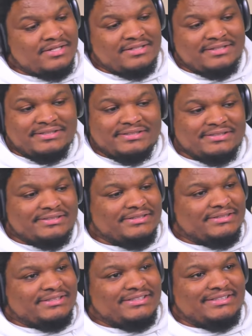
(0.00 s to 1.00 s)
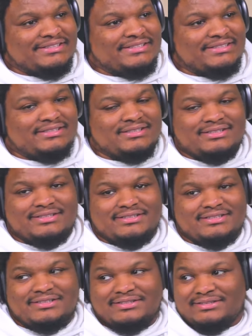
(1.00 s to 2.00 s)

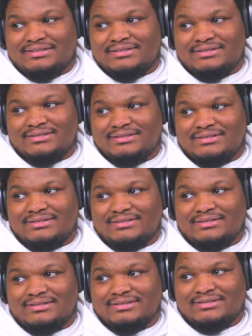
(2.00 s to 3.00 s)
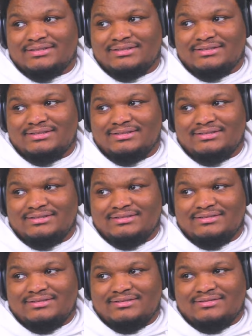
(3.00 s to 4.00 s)

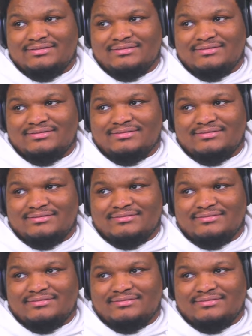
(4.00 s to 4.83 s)
The person shown says nothing.